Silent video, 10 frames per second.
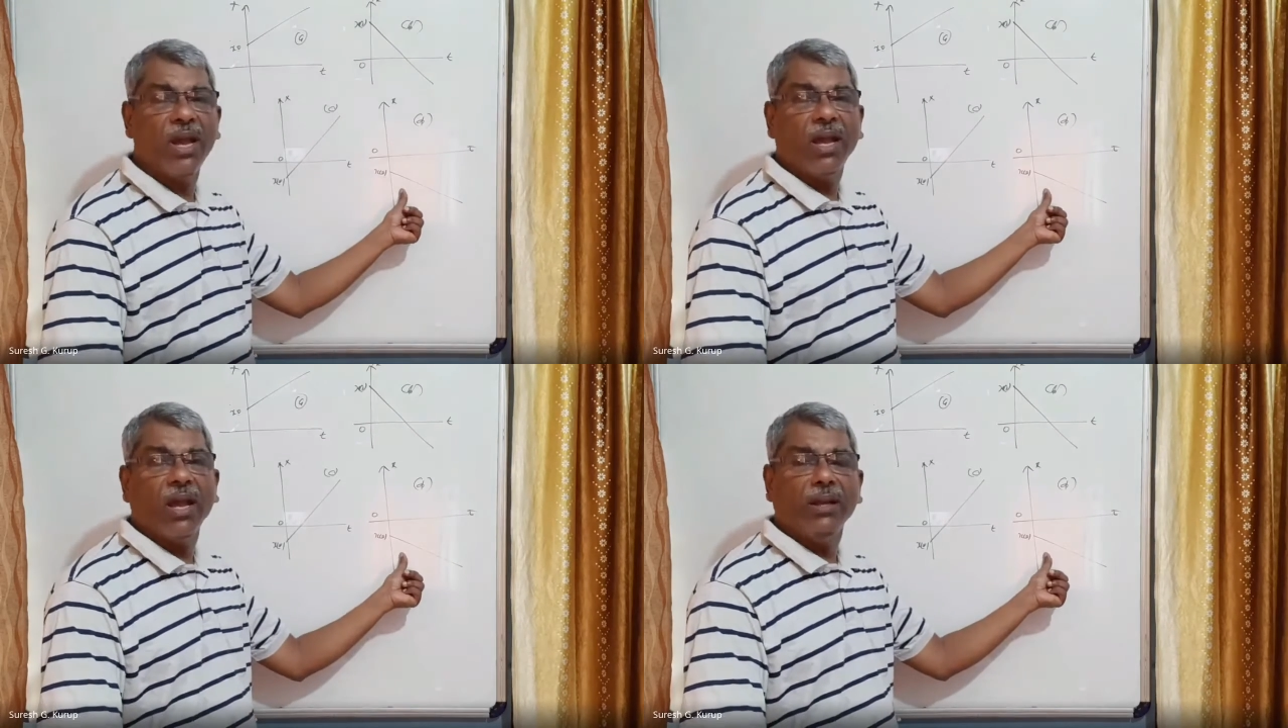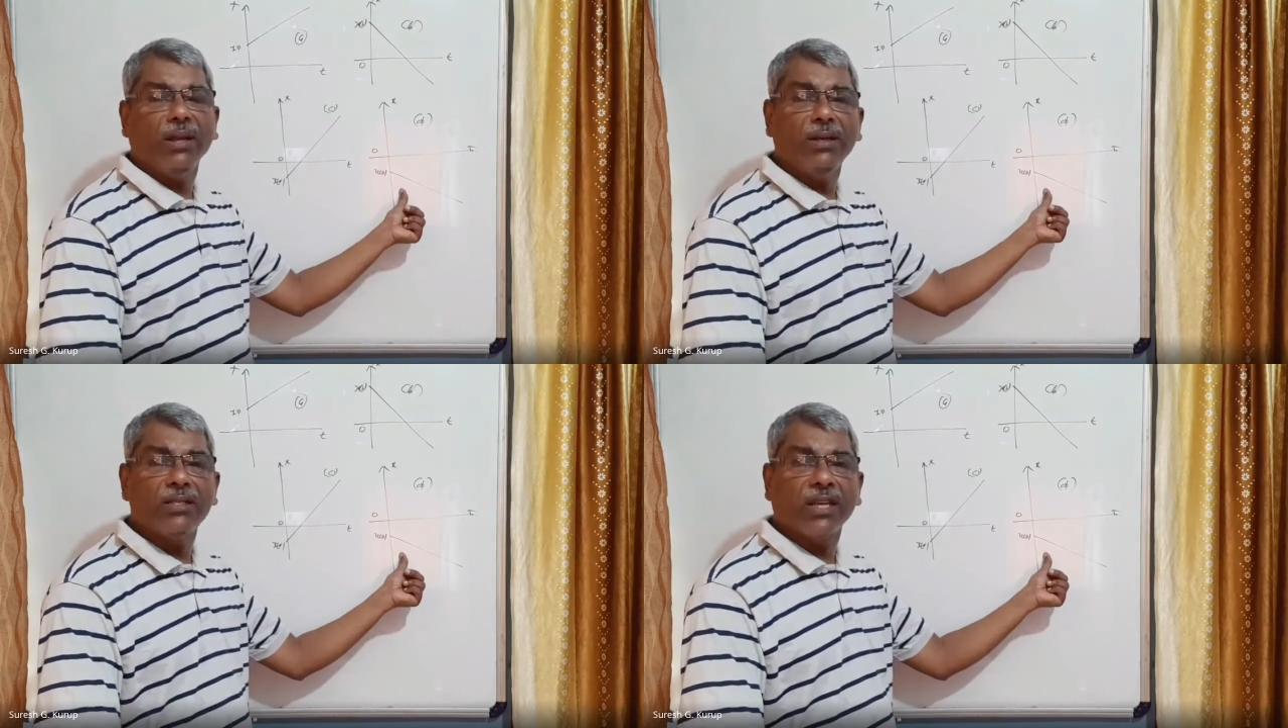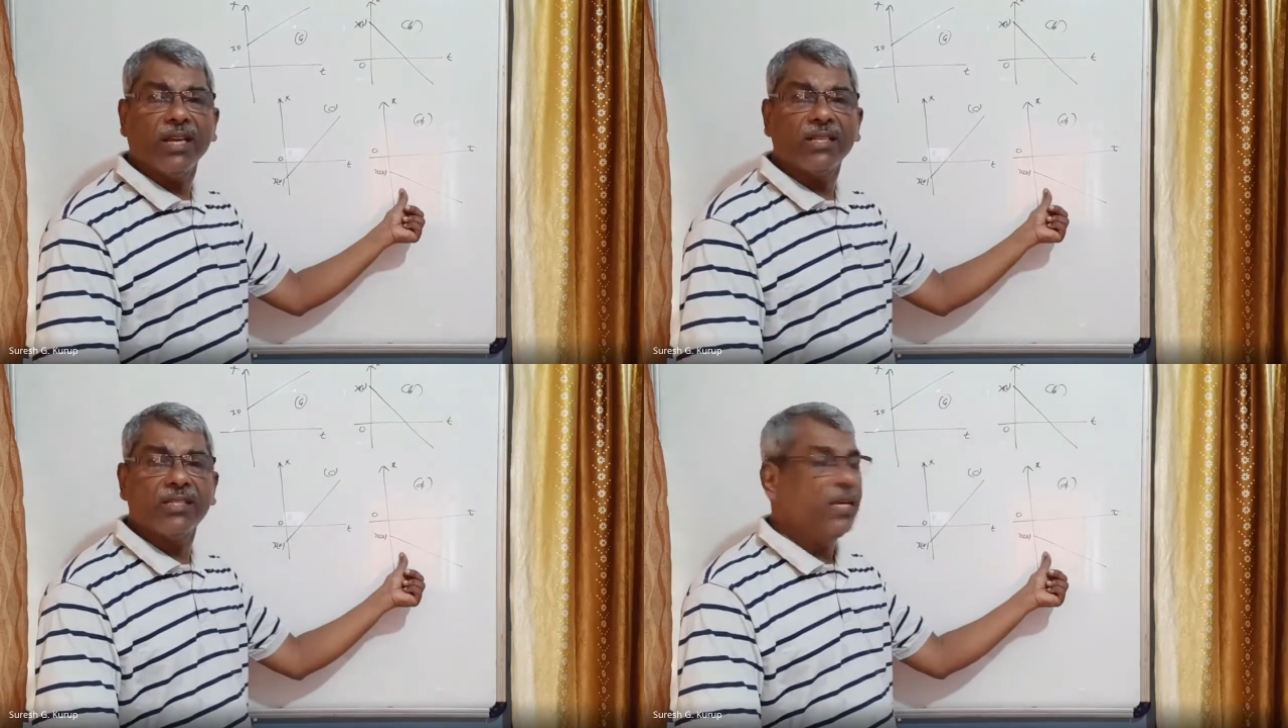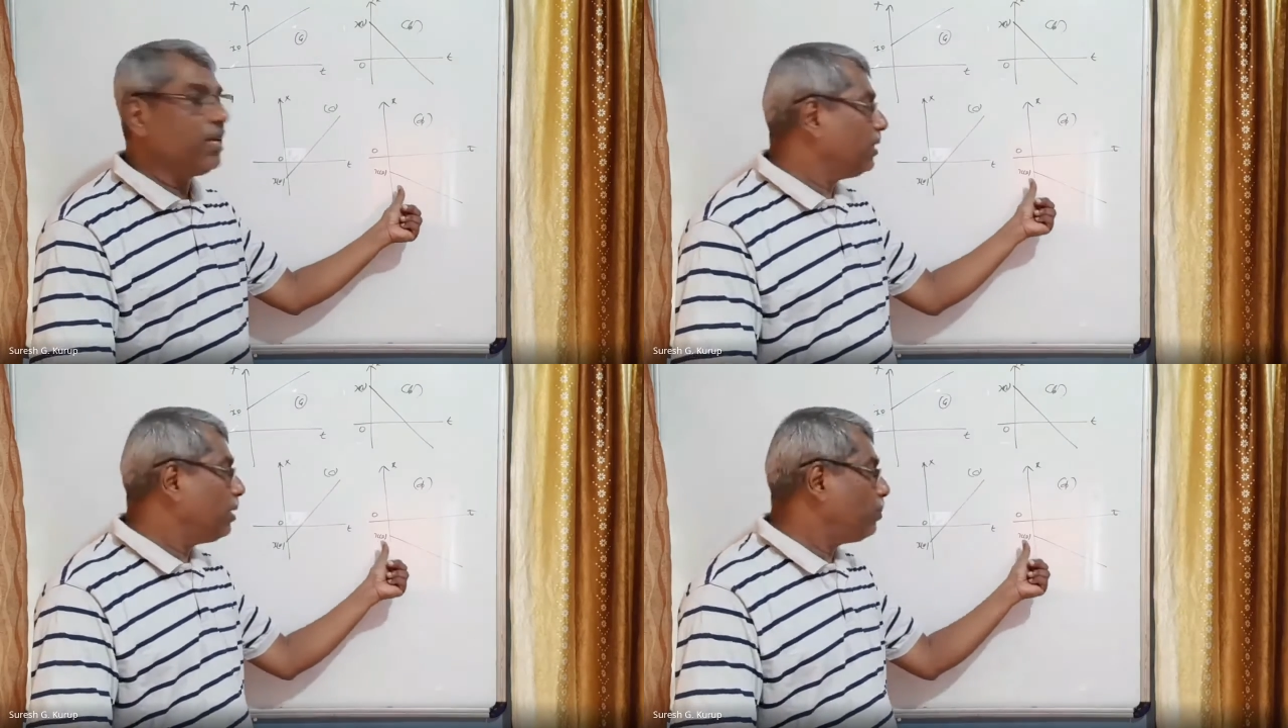And in this case,
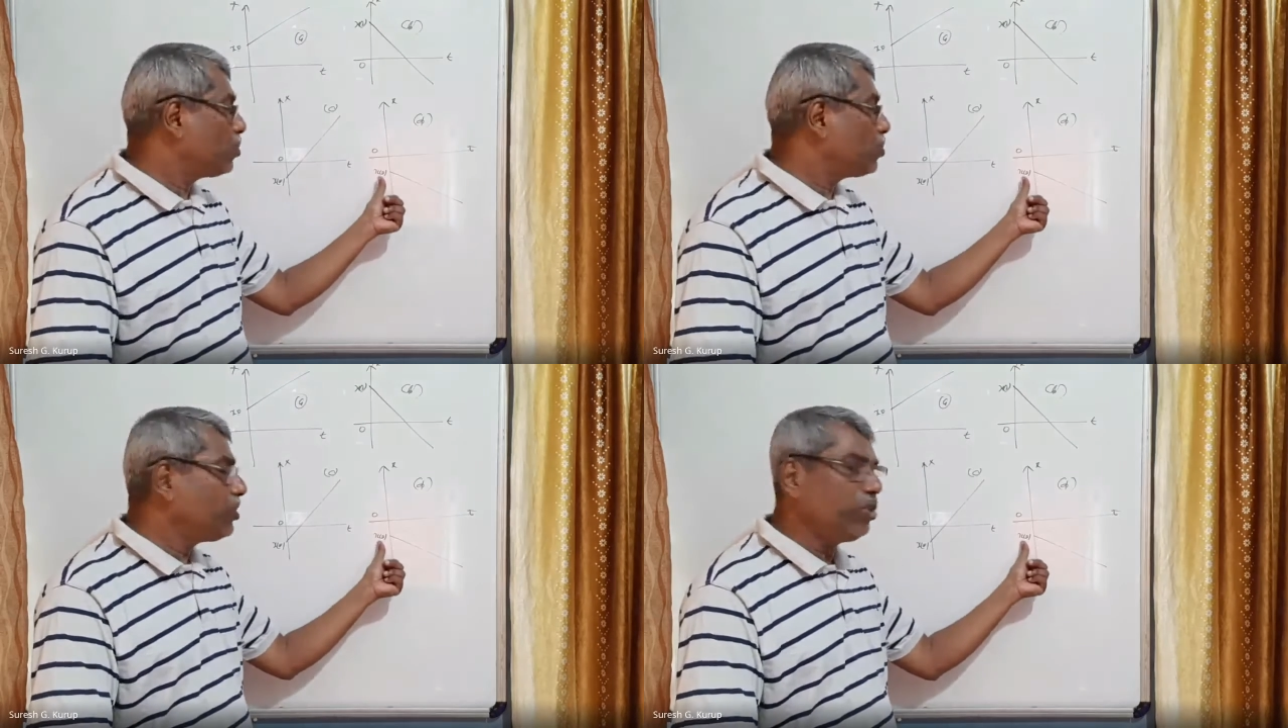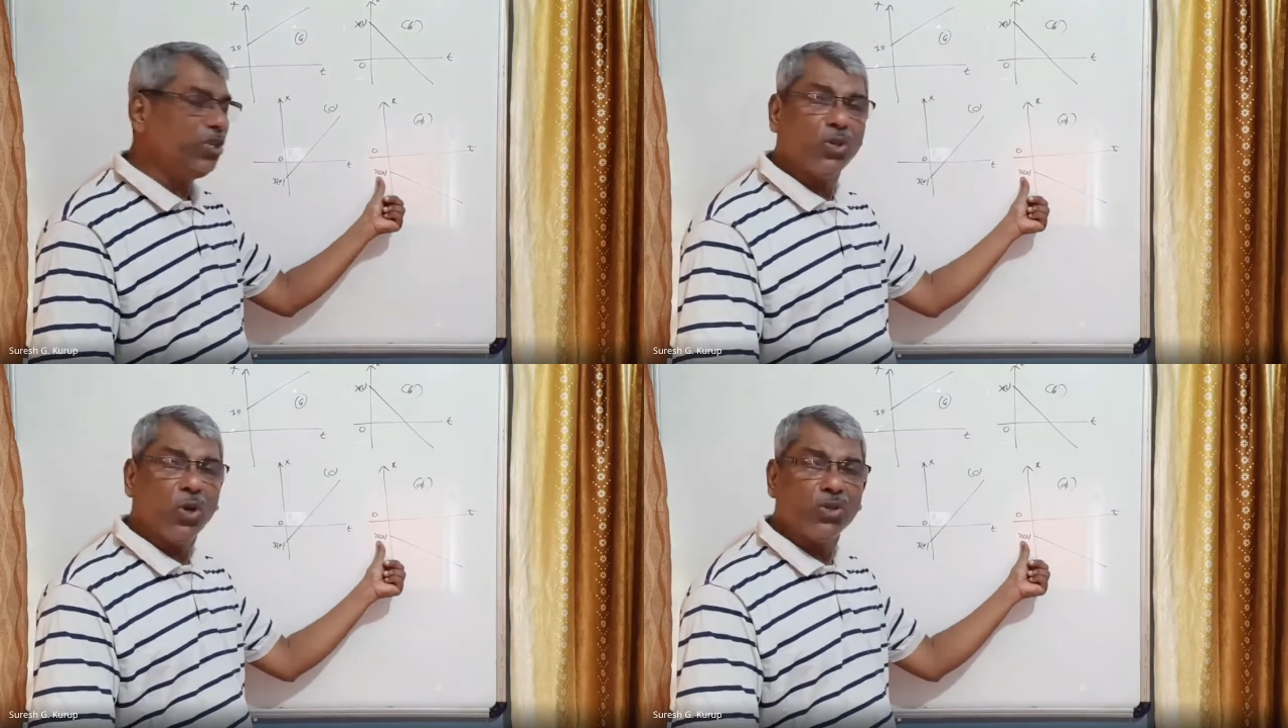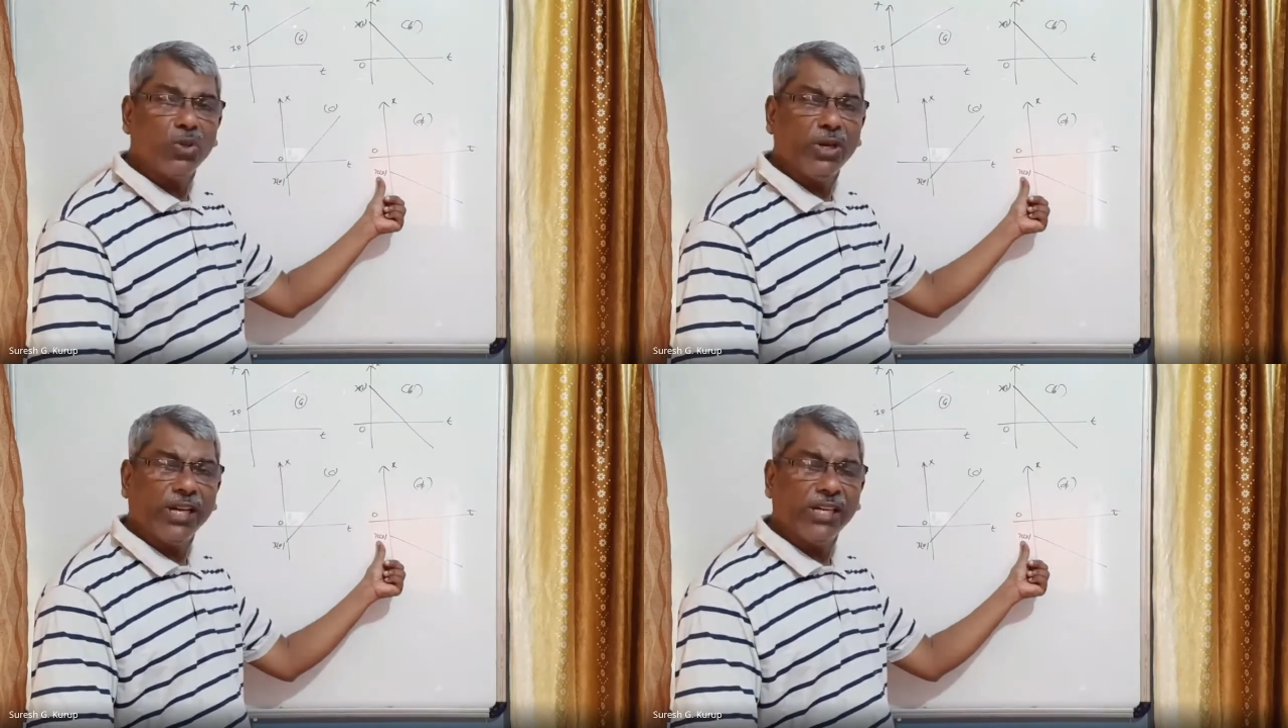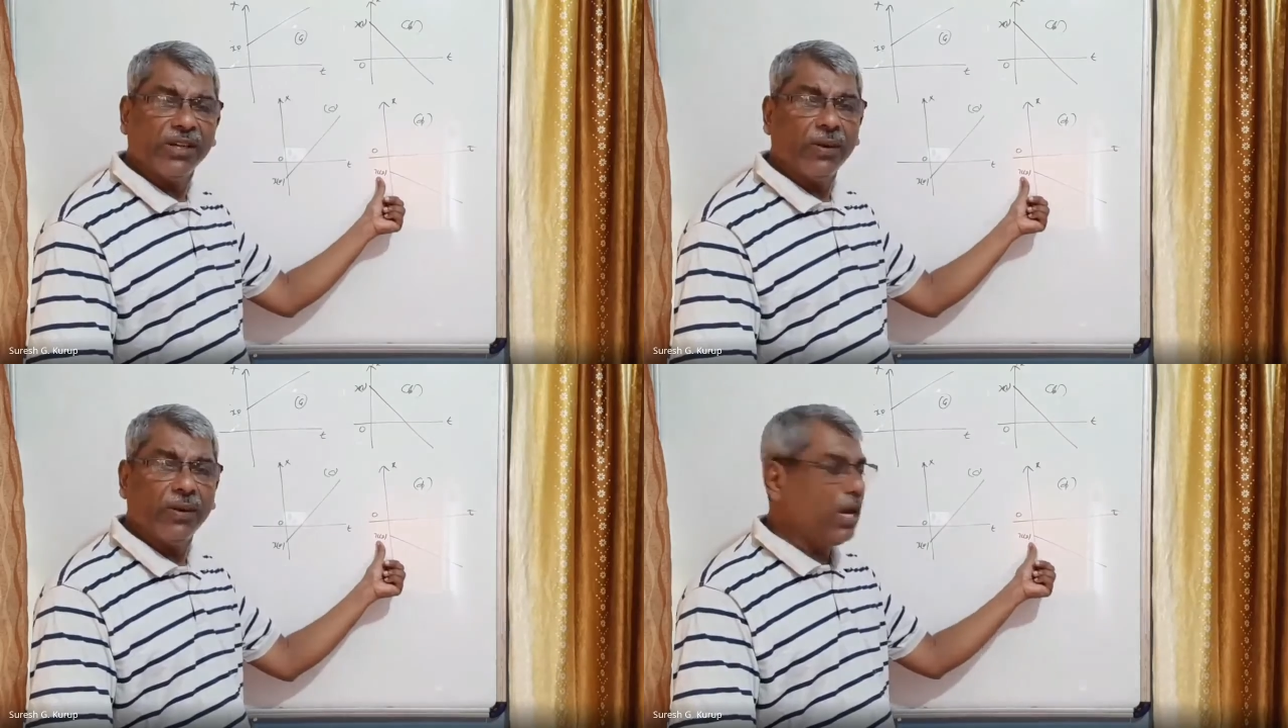the position is also negative